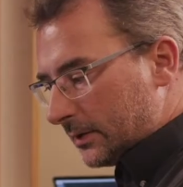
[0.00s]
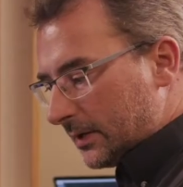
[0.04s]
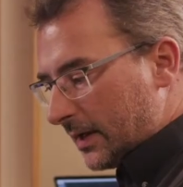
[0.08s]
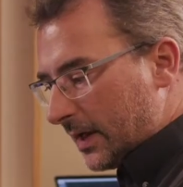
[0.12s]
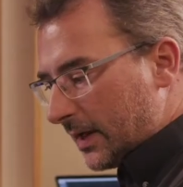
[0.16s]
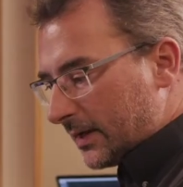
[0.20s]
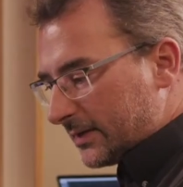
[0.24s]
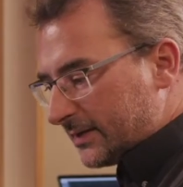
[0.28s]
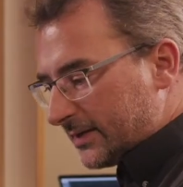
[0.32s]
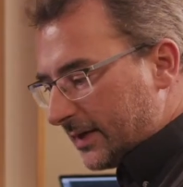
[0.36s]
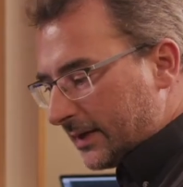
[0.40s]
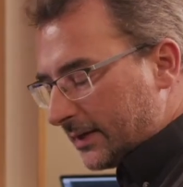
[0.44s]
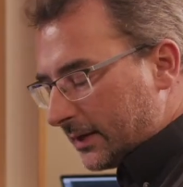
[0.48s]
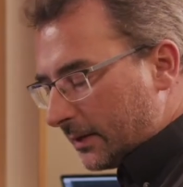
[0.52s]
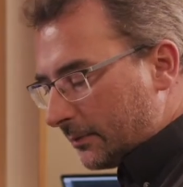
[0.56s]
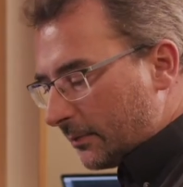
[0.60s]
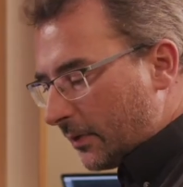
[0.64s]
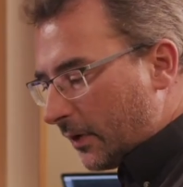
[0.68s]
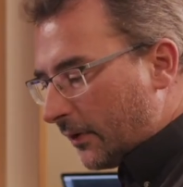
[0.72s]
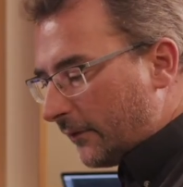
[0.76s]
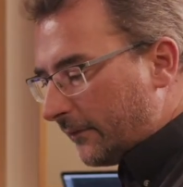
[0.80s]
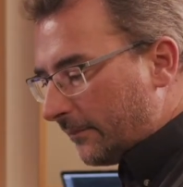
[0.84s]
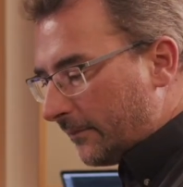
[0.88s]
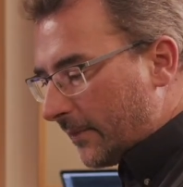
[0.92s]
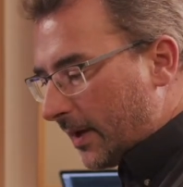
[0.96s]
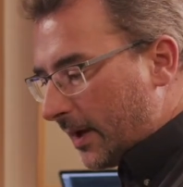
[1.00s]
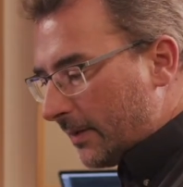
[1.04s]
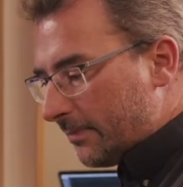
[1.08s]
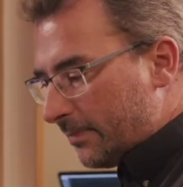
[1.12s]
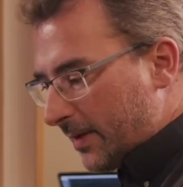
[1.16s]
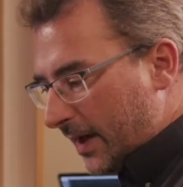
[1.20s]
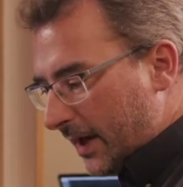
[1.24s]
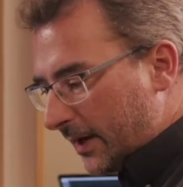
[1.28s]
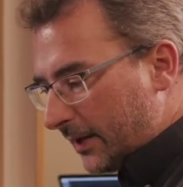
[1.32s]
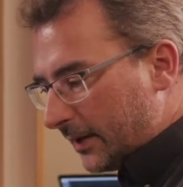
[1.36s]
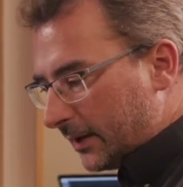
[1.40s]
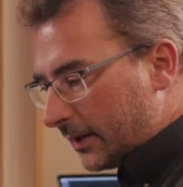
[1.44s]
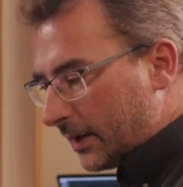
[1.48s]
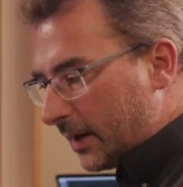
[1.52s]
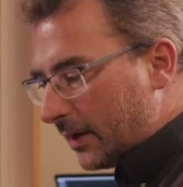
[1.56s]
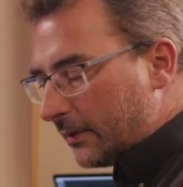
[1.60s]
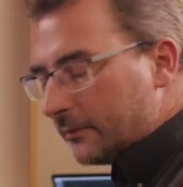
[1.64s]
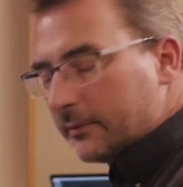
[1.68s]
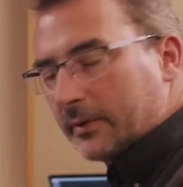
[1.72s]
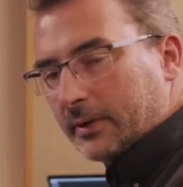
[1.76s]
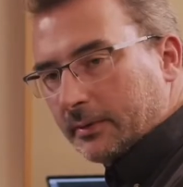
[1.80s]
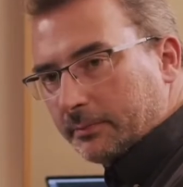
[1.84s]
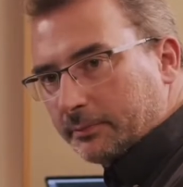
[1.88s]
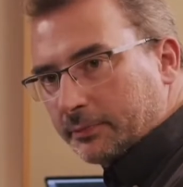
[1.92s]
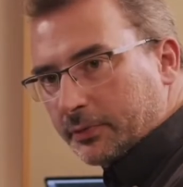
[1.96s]
setup of my panning. I
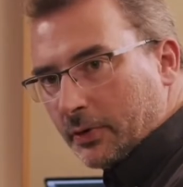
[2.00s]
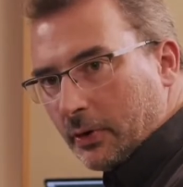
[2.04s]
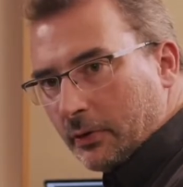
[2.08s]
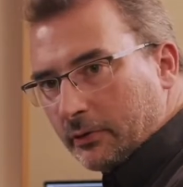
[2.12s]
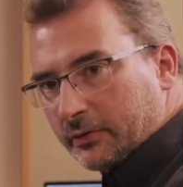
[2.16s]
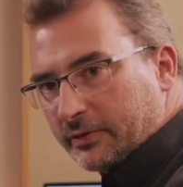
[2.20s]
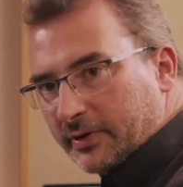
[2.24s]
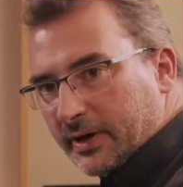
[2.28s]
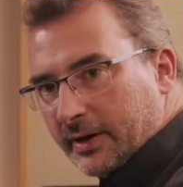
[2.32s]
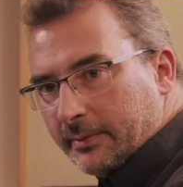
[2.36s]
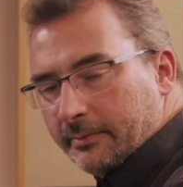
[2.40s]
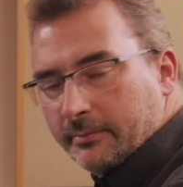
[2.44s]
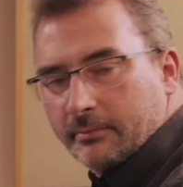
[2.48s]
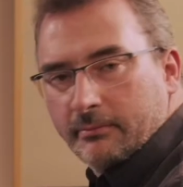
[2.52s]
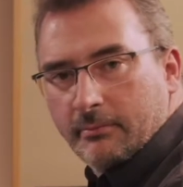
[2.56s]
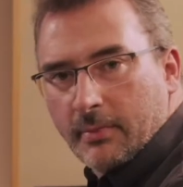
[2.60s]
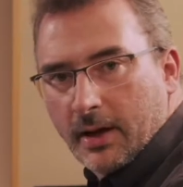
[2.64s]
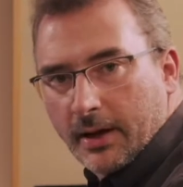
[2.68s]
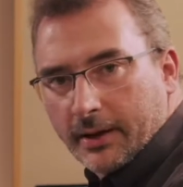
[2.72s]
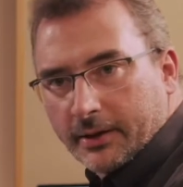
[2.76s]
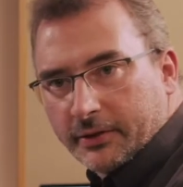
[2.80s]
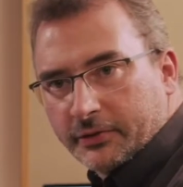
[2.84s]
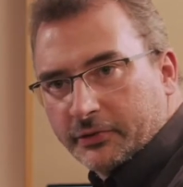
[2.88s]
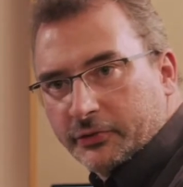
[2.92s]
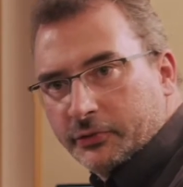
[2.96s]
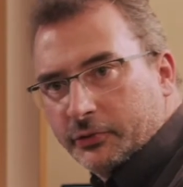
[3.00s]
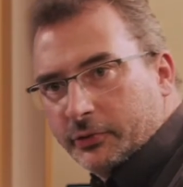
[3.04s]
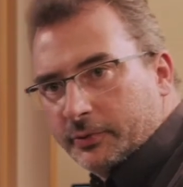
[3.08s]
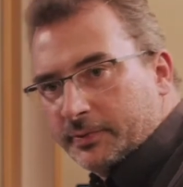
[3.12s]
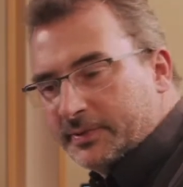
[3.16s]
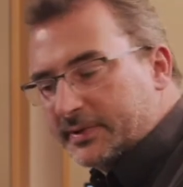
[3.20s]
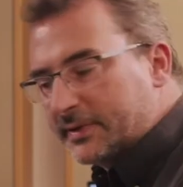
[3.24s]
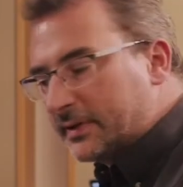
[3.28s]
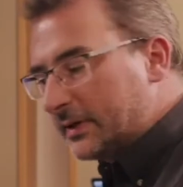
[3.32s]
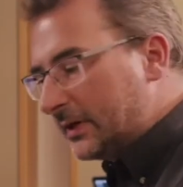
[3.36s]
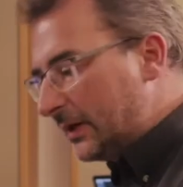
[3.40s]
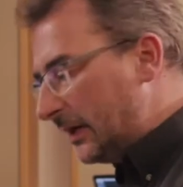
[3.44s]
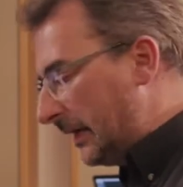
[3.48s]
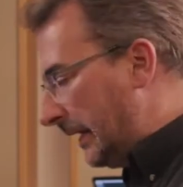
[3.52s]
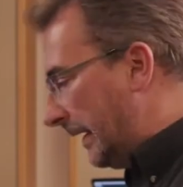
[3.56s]
will program my groups.